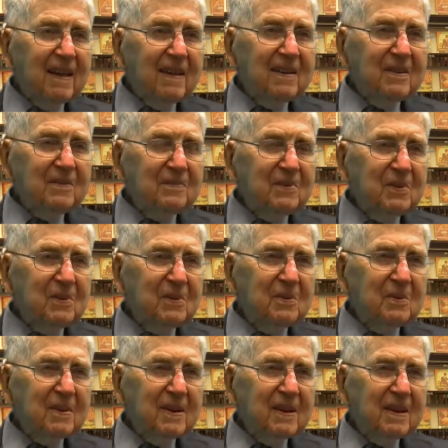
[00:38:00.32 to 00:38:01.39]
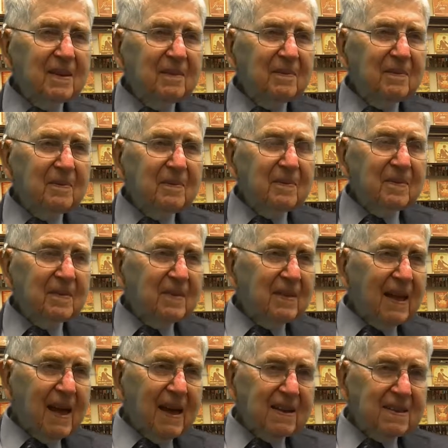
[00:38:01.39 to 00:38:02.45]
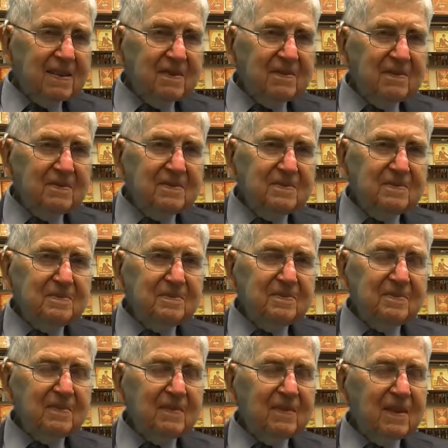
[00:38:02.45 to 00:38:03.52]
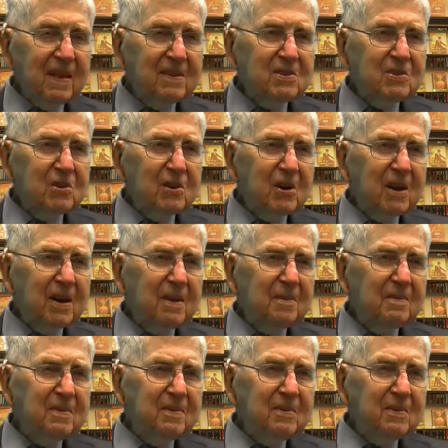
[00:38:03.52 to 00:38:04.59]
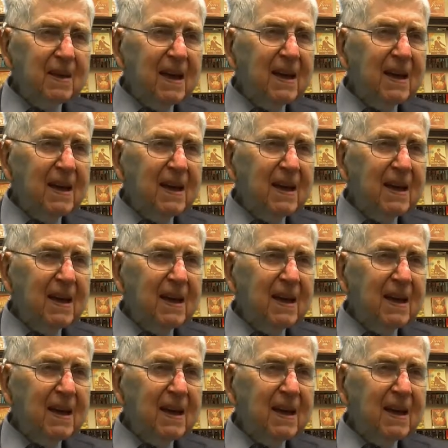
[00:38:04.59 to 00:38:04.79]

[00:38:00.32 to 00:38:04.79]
If you're active and enjoying the